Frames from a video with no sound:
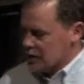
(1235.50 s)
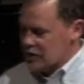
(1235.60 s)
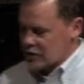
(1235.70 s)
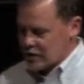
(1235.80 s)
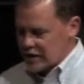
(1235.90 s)

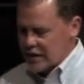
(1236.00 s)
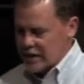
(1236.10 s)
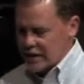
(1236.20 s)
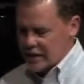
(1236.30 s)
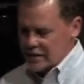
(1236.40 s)
Dr.
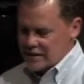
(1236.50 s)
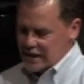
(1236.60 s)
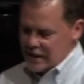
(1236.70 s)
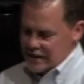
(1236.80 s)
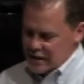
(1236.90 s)
King again
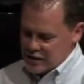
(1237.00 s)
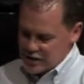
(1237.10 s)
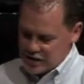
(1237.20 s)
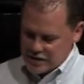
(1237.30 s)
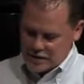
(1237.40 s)
said in
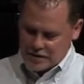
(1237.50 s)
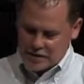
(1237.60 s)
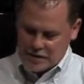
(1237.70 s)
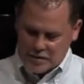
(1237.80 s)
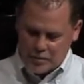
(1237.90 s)
his
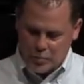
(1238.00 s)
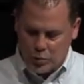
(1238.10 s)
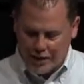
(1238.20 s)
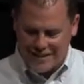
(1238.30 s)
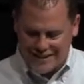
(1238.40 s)

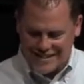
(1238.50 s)
Break